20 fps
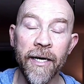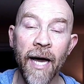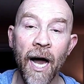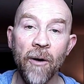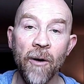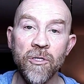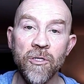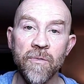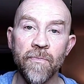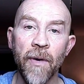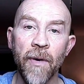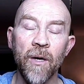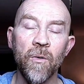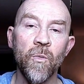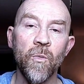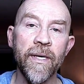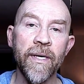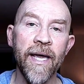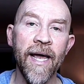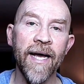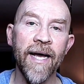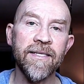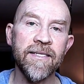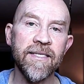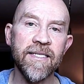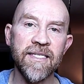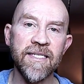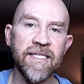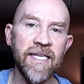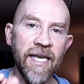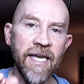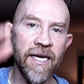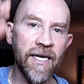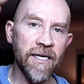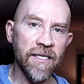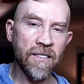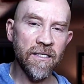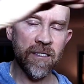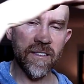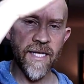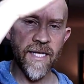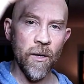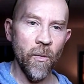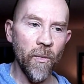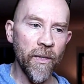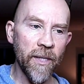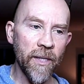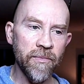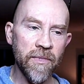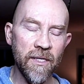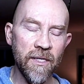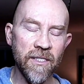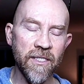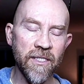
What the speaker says: house, but we had stairs that went up to the